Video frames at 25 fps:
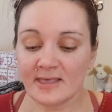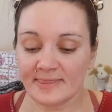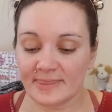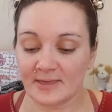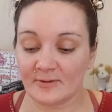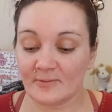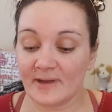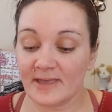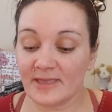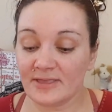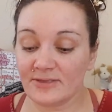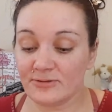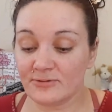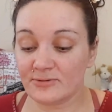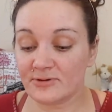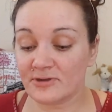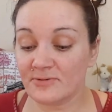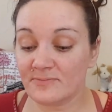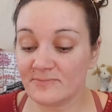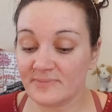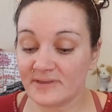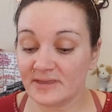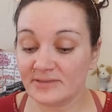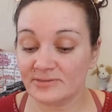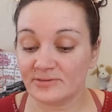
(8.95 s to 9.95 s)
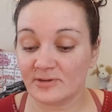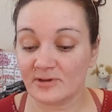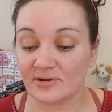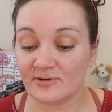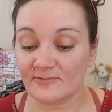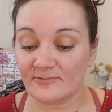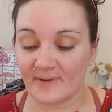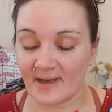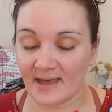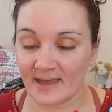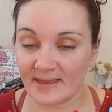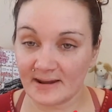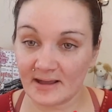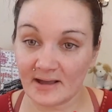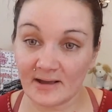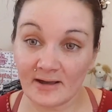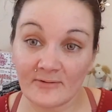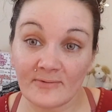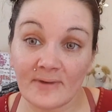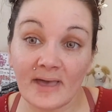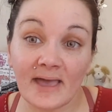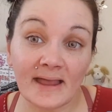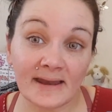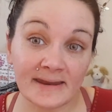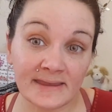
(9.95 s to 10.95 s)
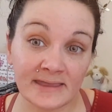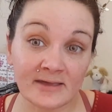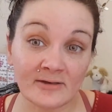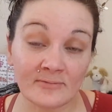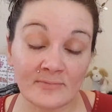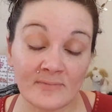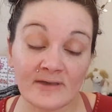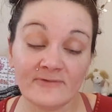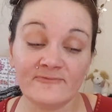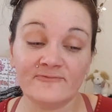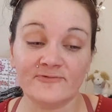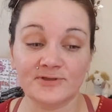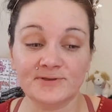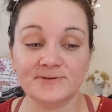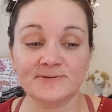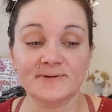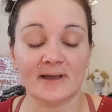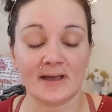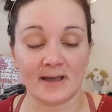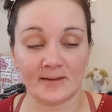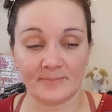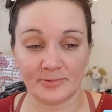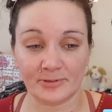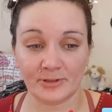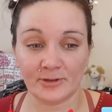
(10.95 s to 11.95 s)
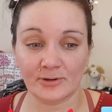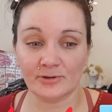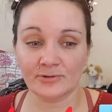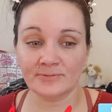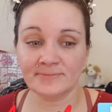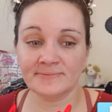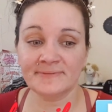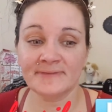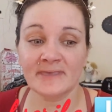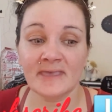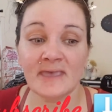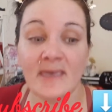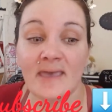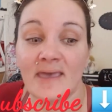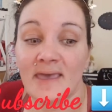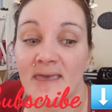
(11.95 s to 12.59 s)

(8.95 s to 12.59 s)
That way you can be notified of any of my future uploads.